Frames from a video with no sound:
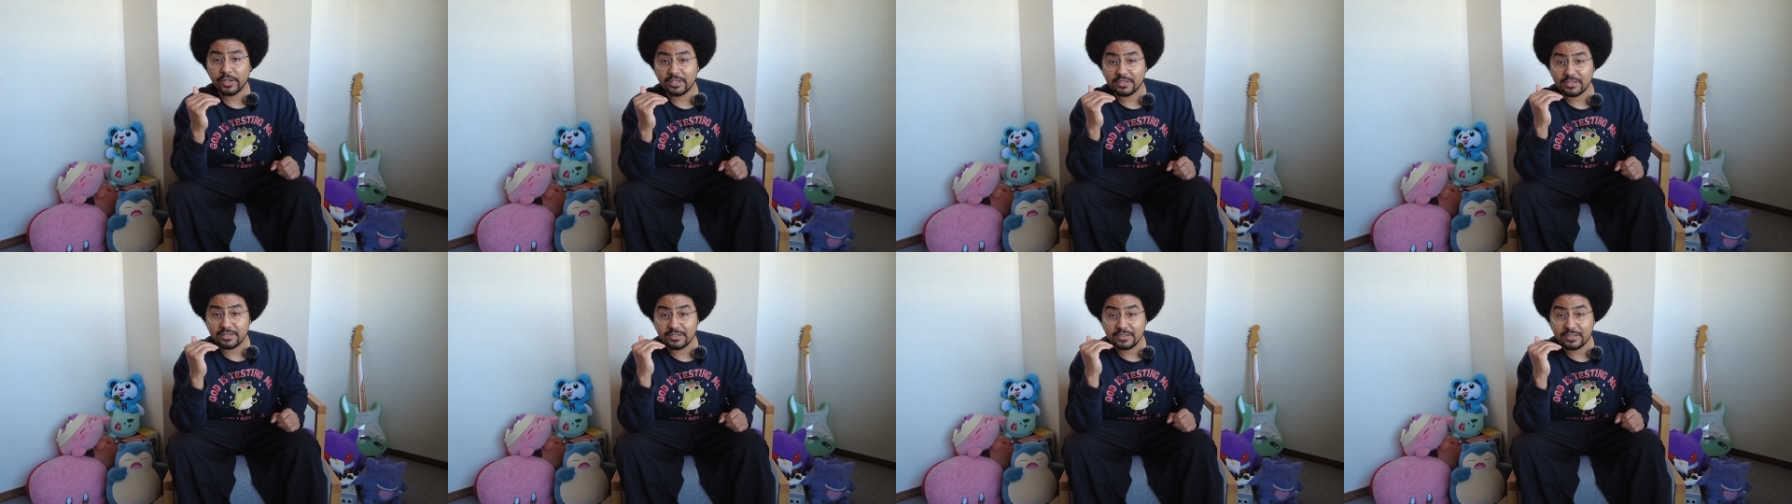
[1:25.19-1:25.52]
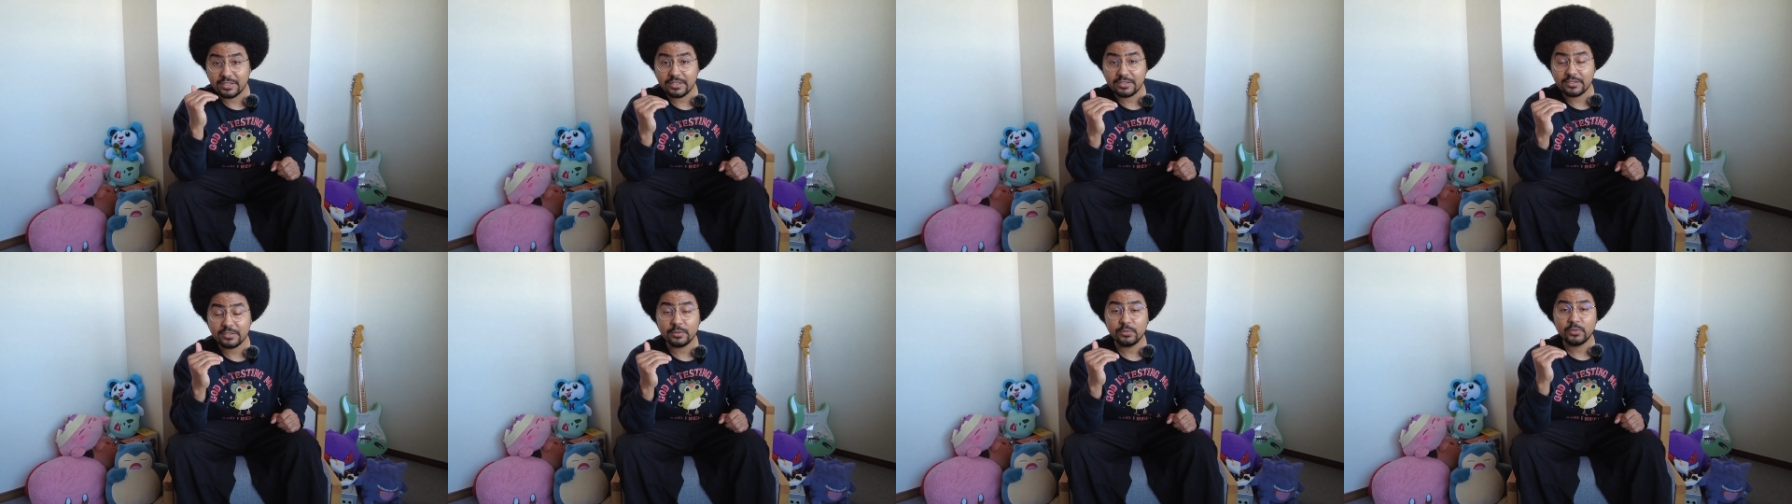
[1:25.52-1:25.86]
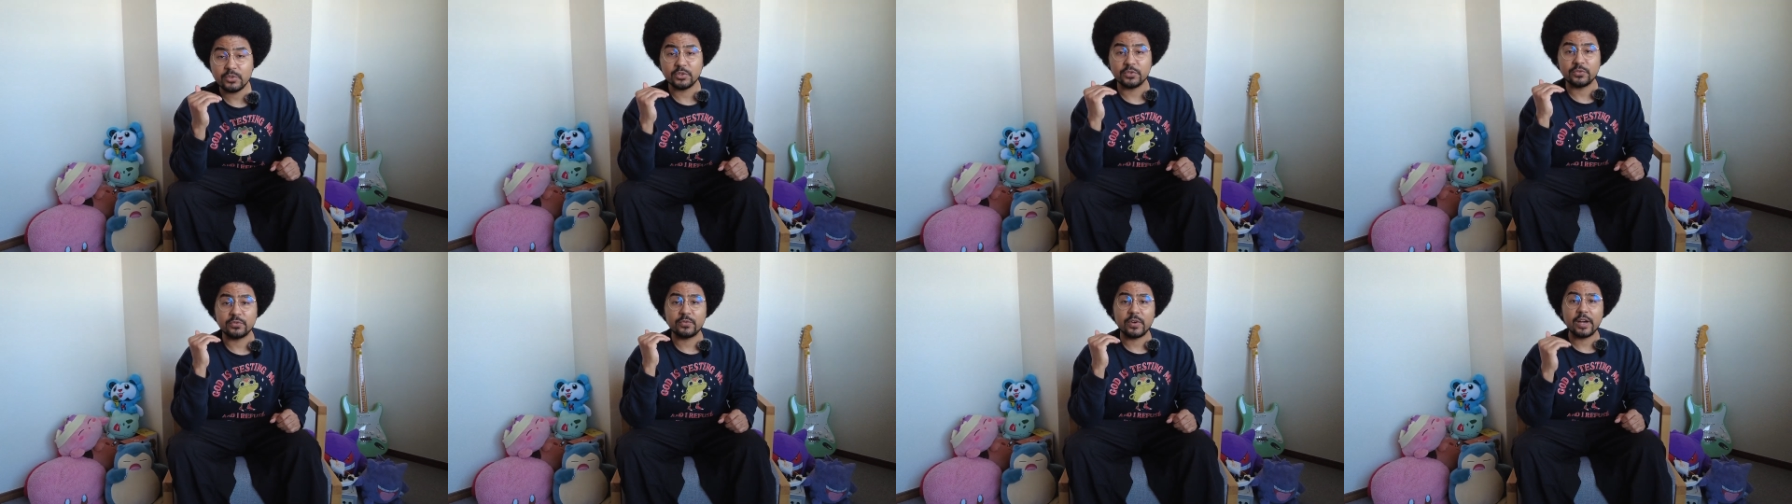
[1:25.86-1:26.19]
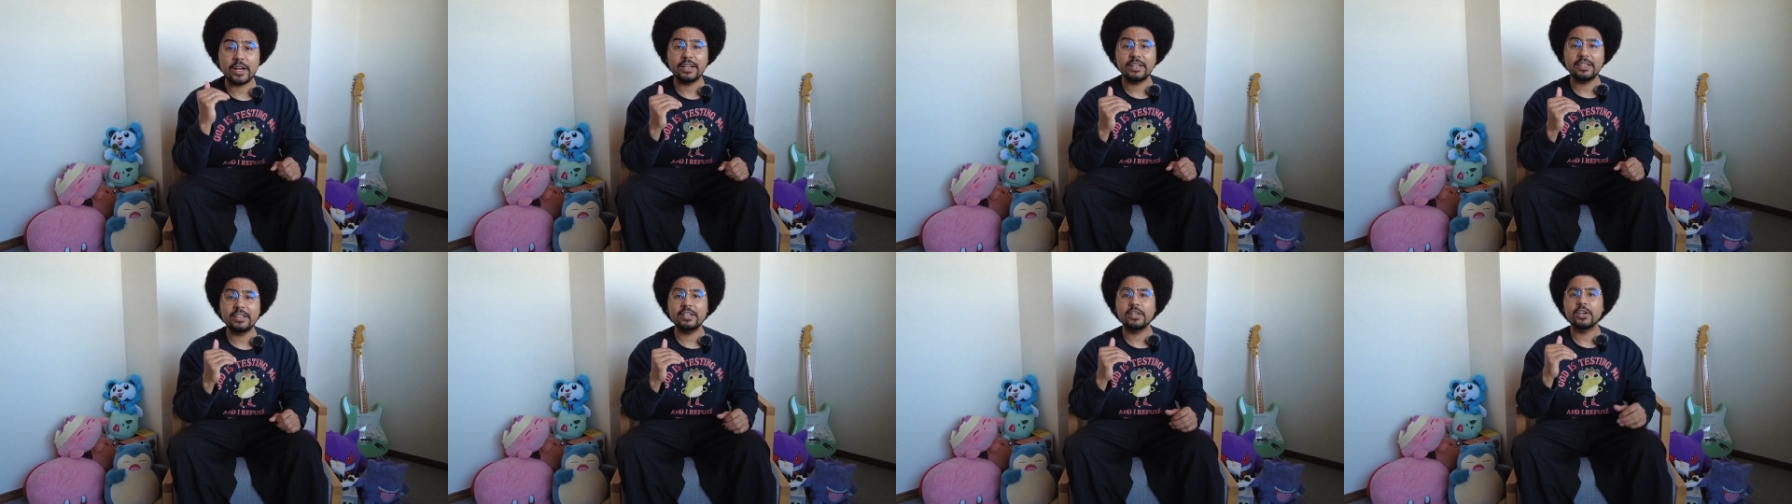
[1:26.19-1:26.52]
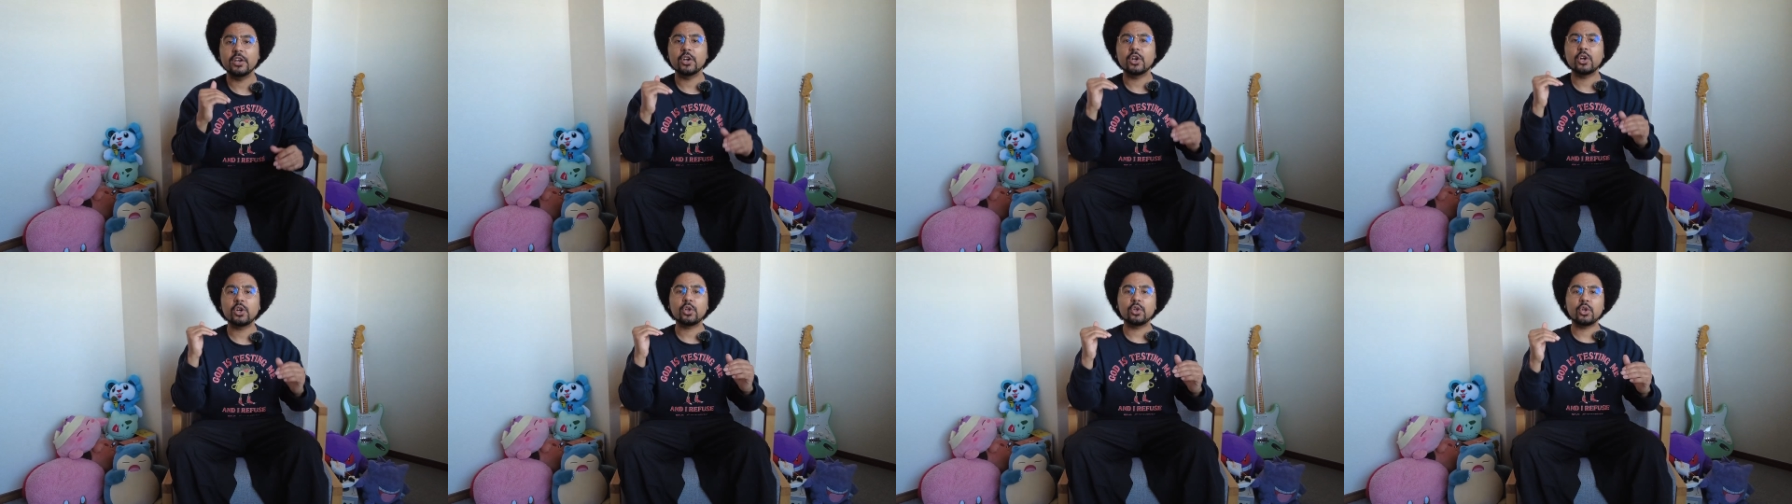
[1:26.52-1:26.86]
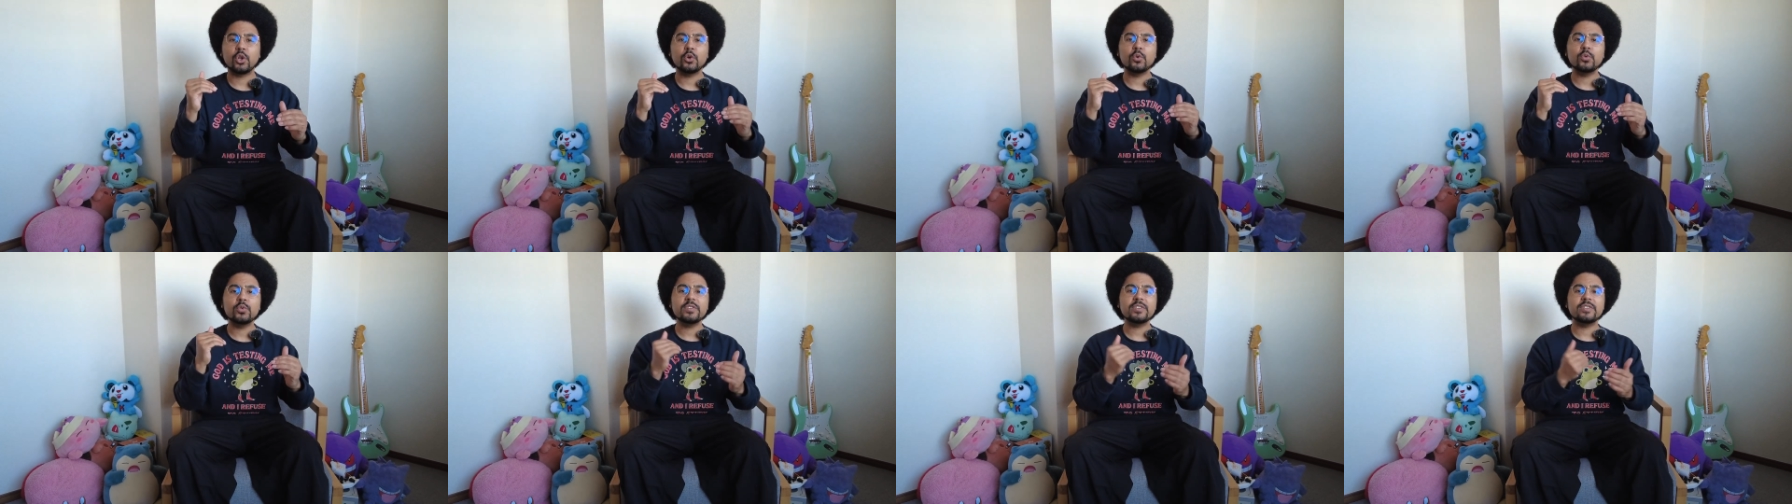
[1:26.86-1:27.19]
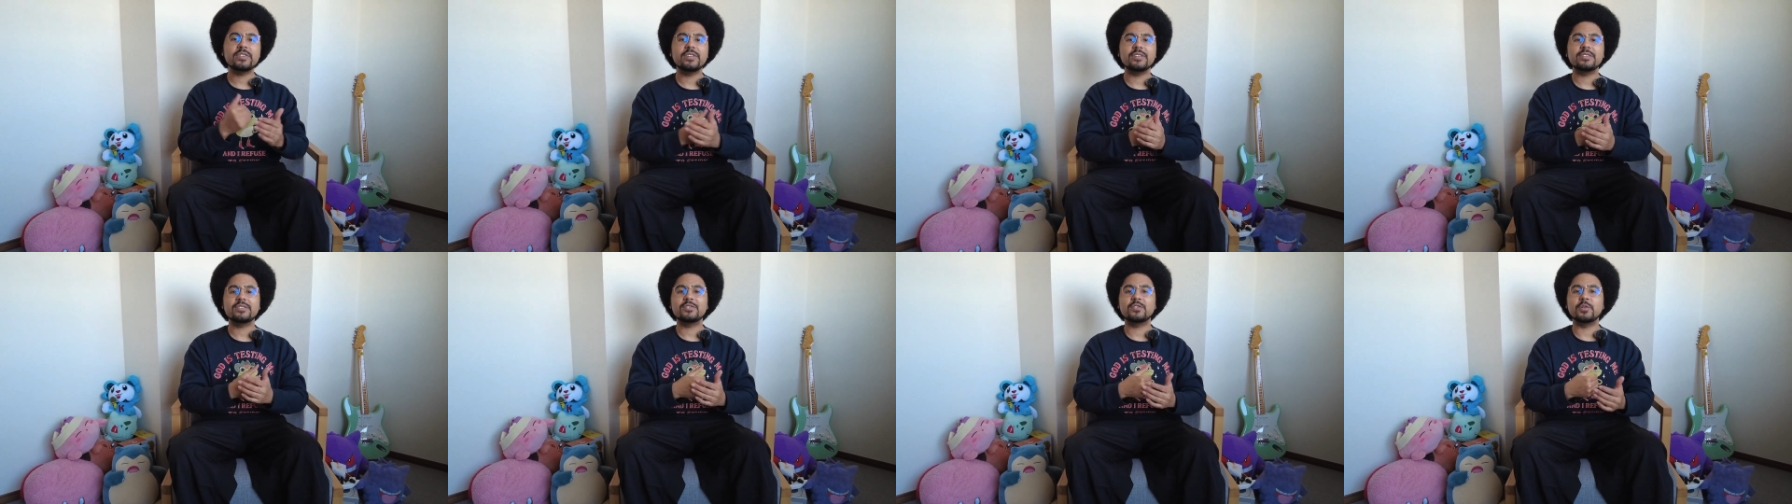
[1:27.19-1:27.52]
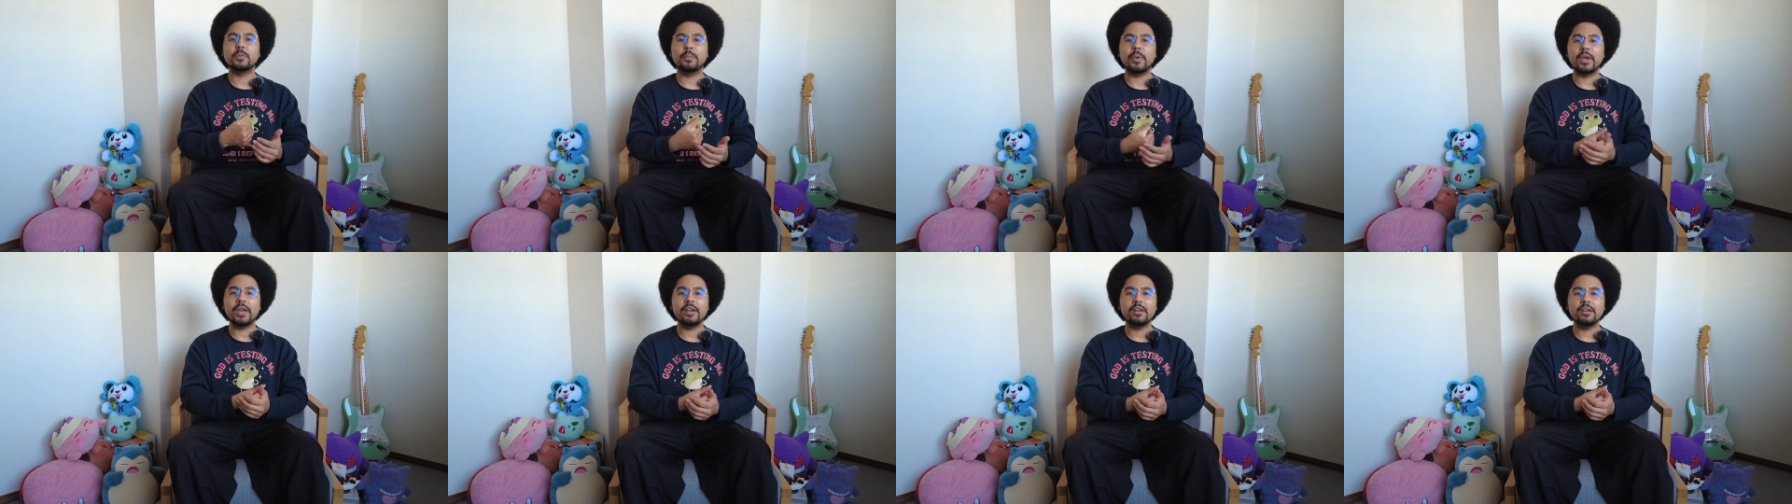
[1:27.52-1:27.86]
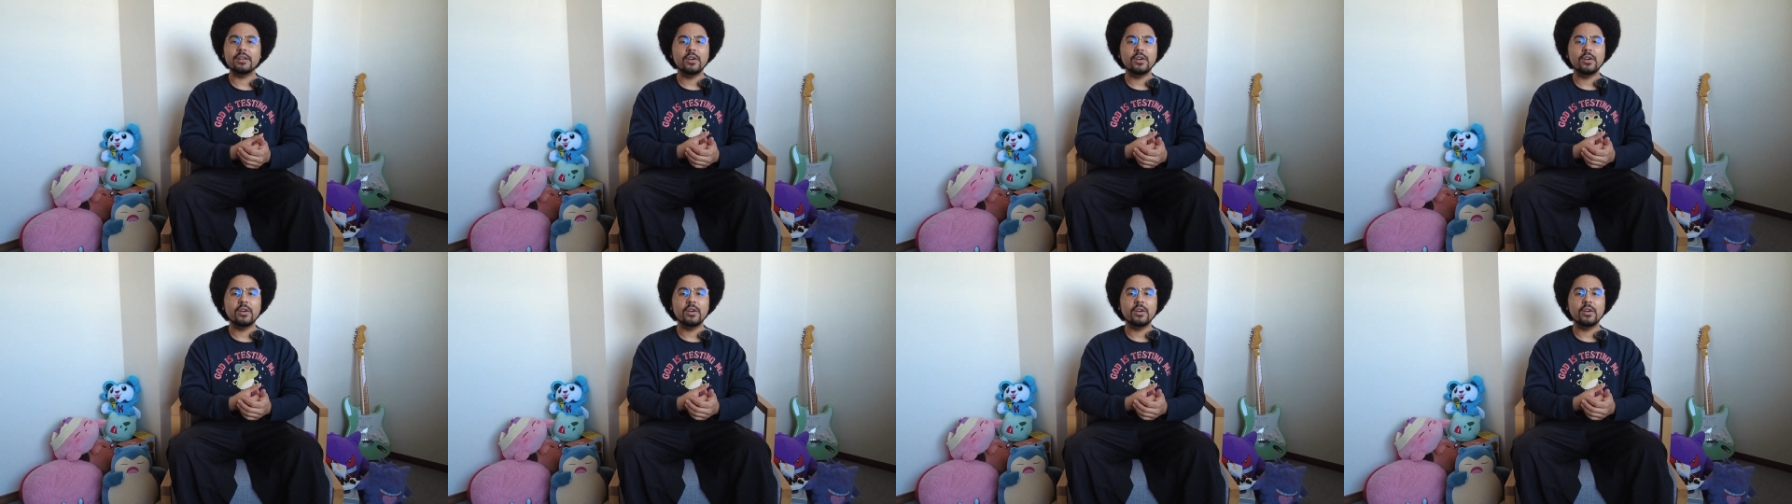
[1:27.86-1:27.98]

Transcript: a system to finally close this debate